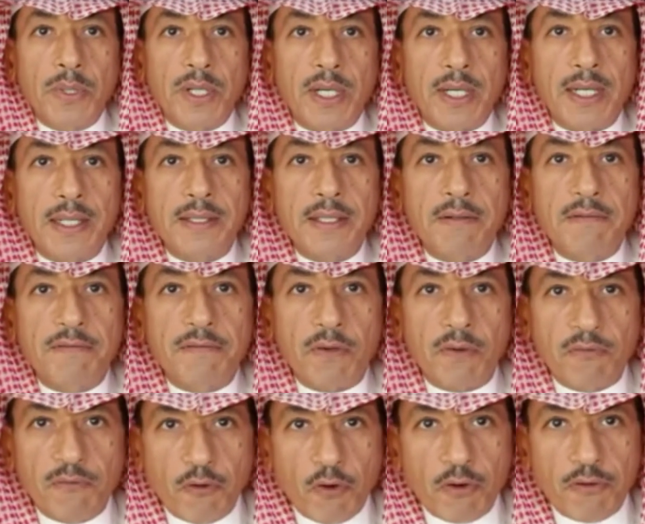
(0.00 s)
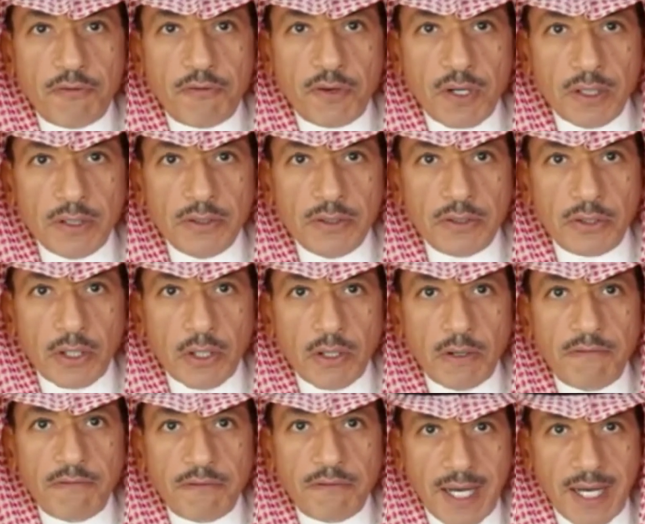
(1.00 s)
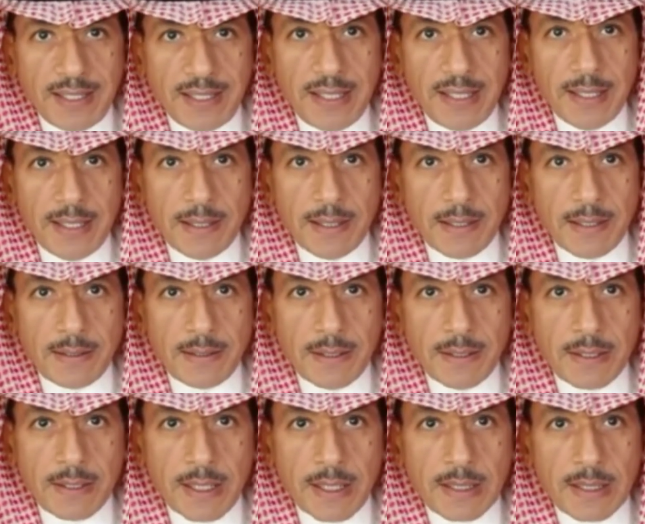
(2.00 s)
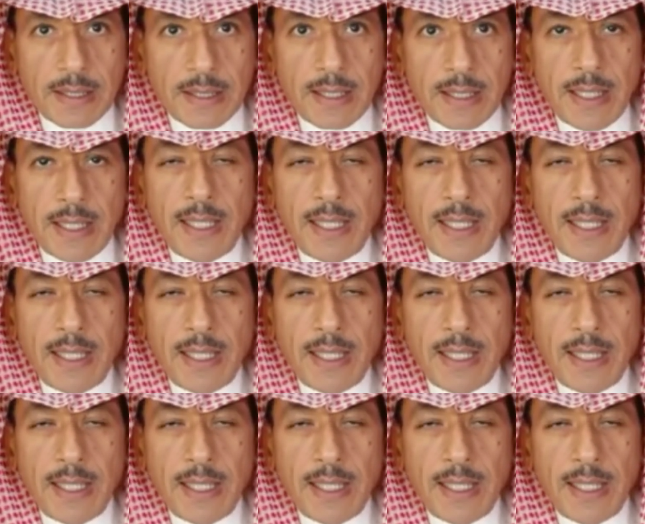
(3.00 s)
we are at the forefront of fighting the disease.